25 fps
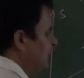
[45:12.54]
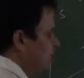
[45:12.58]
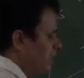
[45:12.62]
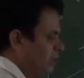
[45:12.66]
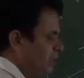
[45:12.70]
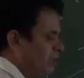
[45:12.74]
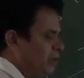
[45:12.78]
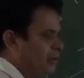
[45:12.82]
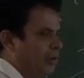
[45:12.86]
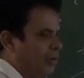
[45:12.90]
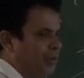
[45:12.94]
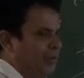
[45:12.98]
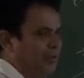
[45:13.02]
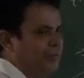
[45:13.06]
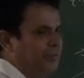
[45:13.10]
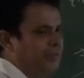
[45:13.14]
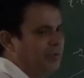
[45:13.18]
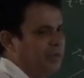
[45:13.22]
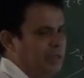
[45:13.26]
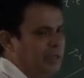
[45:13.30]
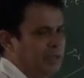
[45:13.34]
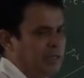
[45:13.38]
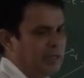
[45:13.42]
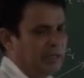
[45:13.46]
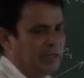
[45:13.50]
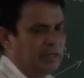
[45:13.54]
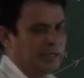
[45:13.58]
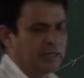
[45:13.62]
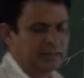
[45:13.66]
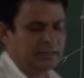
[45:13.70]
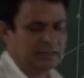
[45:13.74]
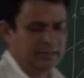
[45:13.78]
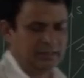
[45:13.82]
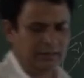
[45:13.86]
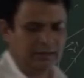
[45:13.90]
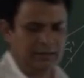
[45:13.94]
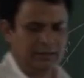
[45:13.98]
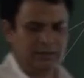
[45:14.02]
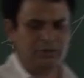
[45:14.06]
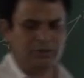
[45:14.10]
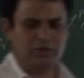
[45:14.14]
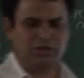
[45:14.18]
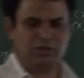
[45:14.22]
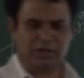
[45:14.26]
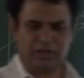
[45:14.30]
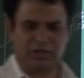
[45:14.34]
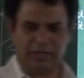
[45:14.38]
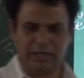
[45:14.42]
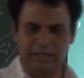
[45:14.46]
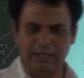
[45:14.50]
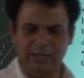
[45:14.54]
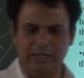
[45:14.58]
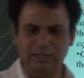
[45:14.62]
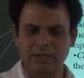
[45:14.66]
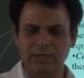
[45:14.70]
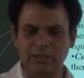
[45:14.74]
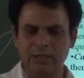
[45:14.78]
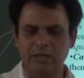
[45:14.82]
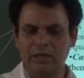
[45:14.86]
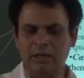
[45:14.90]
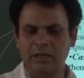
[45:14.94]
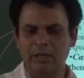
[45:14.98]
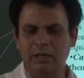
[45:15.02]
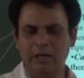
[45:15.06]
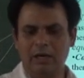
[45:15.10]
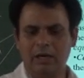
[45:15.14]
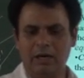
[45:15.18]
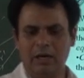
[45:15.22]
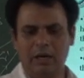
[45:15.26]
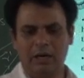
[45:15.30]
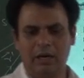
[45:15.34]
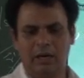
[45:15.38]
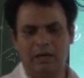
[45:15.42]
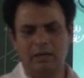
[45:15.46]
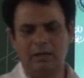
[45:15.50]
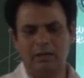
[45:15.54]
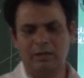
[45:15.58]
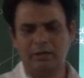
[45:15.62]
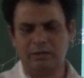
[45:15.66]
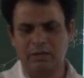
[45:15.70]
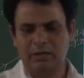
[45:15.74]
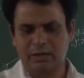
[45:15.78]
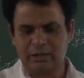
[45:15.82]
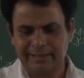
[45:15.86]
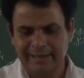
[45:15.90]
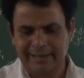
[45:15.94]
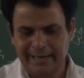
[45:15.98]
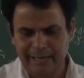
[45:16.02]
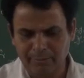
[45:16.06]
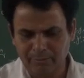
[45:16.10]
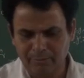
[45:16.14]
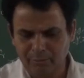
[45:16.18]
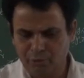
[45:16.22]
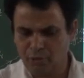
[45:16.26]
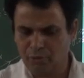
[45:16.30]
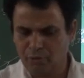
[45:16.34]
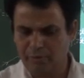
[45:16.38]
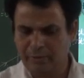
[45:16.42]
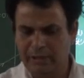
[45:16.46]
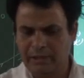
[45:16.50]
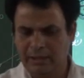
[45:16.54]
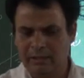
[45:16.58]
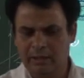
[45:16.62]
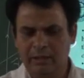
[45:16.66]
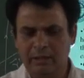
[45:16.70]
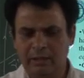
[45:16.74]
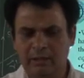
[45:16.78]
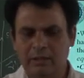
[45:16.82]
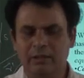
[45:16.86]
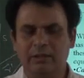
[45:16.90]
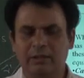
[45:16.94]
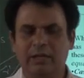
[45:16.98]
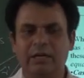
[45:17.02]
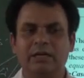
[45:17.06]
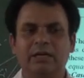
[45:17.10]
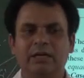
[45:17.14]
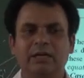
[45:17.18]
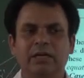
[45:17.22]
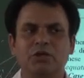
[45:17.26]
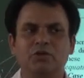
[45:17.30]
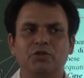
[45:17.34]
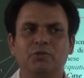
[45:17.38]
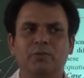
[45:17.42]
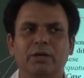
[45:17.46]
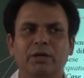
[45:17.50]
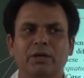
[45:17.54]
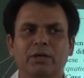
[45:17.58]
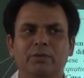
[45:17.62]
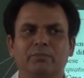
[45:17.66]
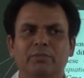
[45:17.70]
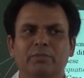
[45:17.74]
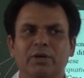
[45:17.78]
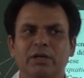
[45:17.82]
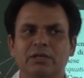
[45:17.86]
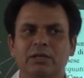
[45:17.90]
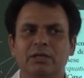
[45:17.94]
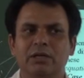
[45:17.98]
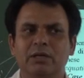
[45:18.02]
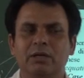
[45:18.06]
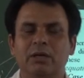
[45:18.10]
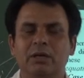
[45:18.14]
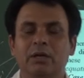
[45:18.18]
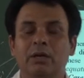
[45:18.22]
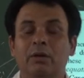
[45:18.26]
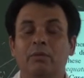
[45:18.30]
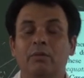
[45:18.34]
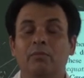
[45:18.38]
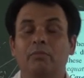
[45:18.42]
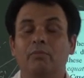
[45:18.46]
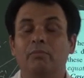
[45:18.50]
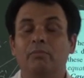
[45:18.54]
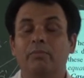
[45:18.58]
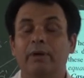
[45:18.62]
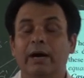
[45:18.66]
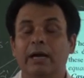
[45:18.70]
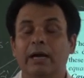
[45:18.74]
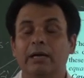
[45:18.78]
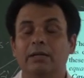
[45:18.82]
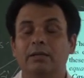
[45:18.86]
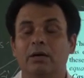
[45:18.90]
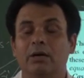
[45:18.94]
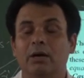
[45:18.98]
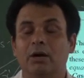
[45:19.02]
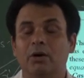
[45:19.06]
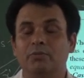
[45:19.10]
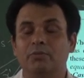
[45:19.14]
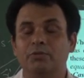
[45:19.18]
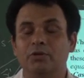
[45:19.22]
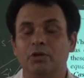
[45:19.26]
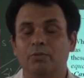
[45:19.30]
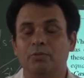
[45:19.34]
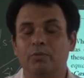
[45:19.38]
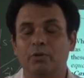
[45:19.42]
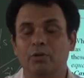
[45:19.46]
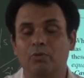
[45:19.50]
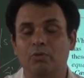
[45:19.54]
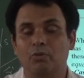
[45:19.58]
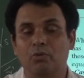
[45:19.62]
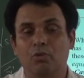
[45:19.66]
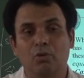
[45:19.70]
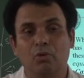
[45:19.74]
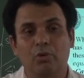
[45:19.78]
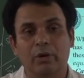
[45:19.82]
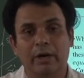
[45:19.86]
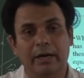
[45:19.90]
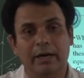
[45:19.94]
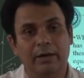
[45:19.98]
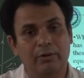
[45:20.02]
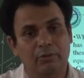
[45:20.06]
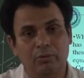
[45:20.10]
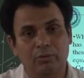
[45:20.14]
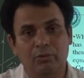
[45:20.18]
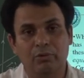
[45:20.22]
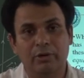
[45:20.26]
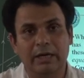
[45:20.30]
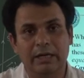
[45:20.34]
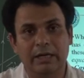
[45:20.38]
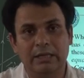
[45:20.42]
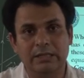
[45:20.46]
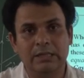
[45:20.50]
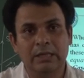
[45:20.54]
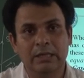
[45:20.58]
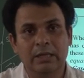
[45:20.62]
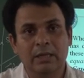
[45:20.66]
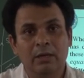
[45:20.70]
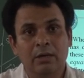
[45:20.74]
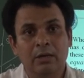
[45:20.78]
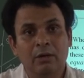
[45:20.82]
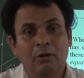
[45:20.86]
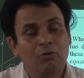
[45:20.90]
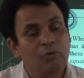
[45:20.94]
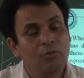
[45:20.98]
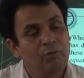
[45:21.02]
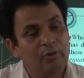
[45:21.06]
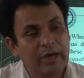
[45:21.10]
no need of any change in the time domain that has been measured by the observer O and O dash.